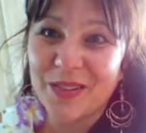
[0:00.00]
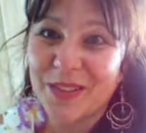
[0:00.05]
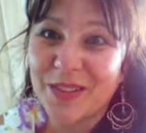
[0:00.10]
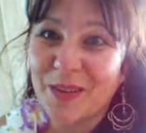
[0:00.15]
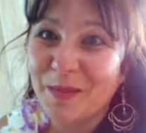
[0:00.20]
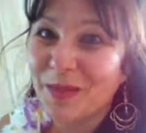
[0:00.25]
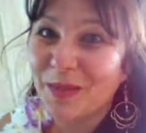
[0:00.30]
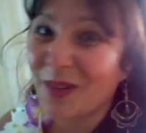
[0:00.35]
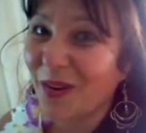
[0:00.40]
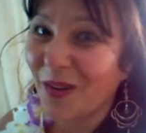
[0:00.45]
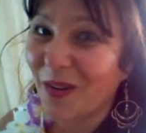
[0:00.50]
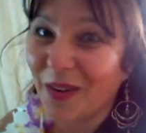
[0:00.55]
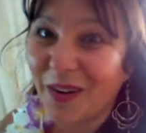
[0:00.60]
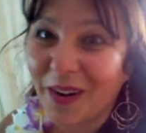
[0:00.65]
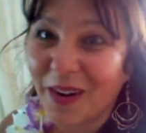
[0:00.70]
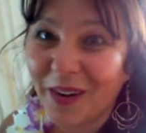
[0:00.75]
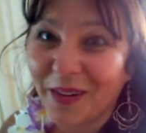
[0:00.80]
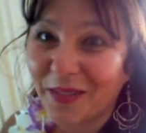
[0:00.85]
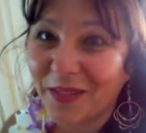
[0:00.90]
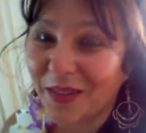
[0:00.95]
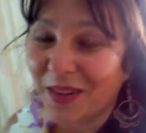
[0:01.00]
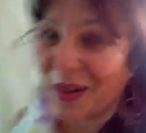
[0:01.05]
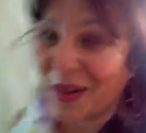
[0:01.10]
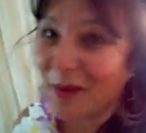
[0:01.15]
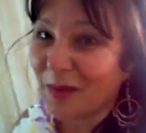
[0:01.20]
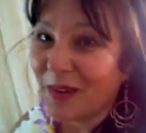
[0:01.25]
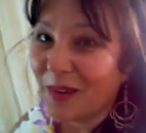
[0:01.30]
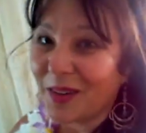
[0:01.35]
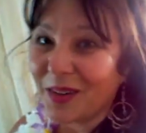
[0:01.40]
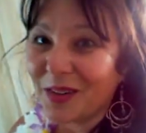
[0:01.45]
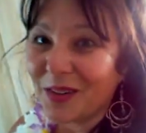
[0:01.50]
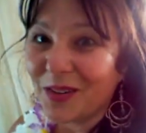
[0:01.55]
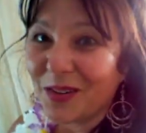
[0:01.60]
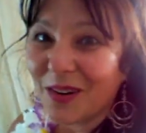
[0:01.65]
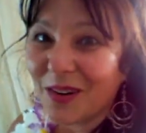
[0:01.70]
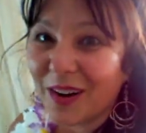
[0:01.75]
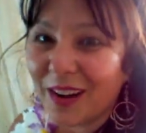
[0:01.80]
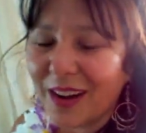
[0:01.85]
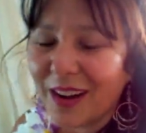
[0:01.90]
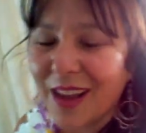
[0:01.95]
something's going on over there, I'm gonna
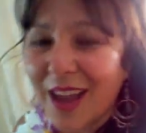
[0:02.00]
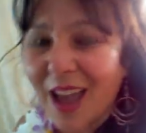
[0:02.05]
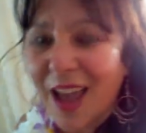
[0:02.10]
ignore it.